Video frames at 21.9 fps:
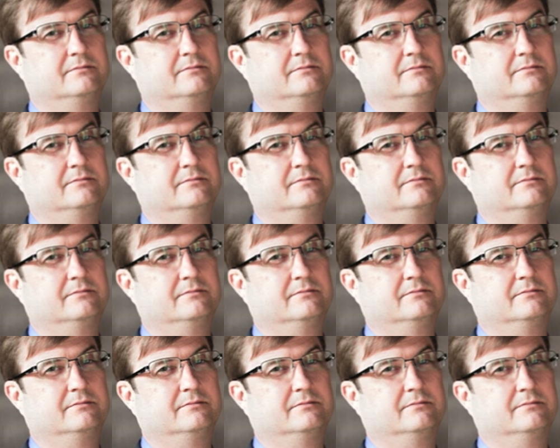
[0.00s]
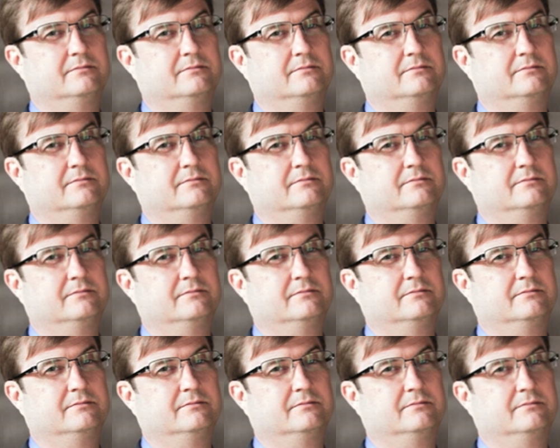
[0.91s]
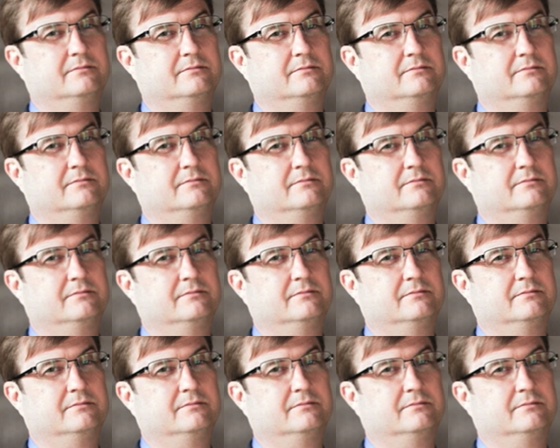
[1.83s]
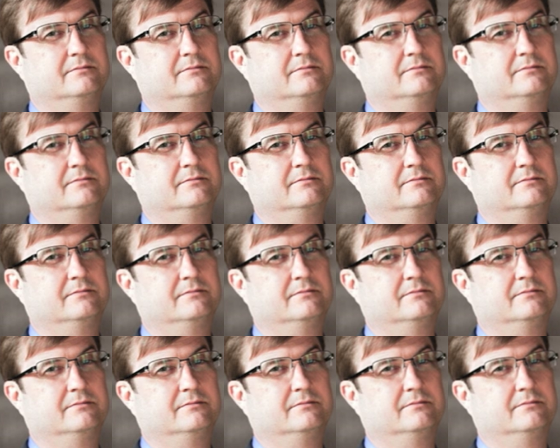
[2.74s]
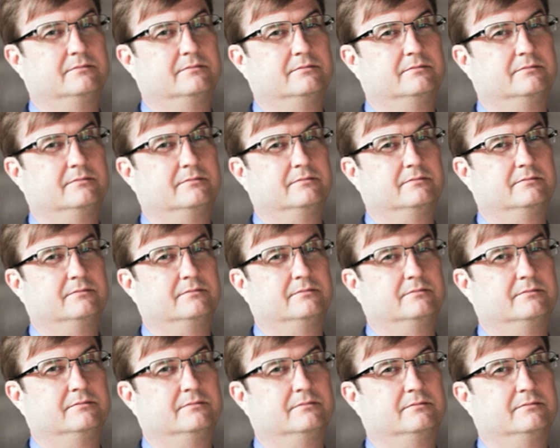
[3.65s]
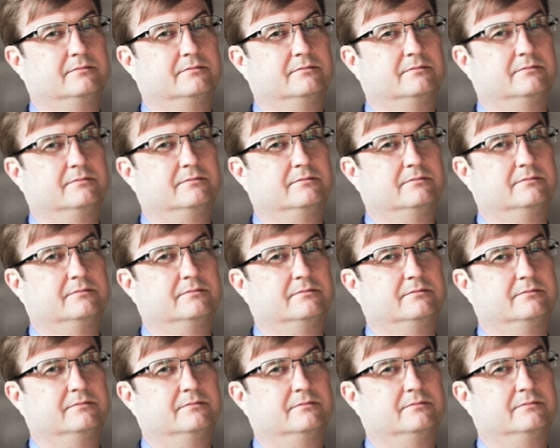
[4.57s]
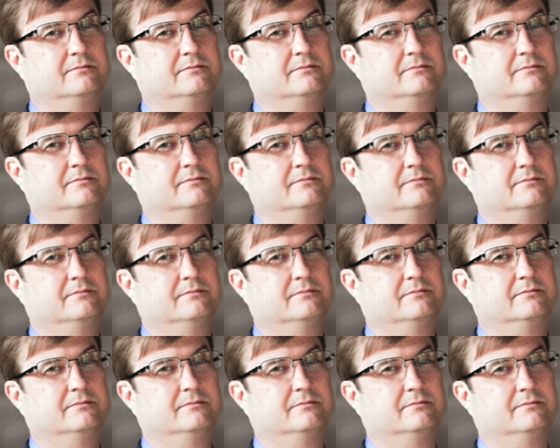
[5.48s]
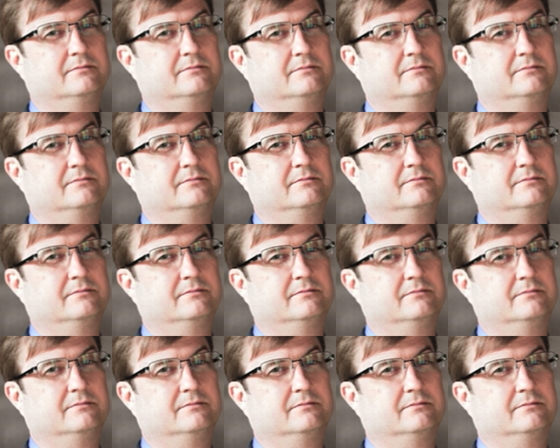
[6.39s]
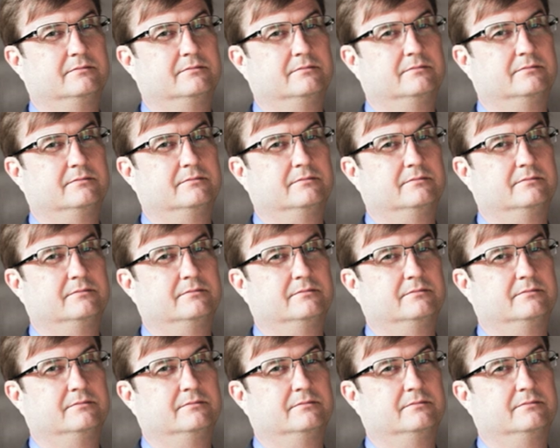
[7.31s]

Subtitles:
(not speaking)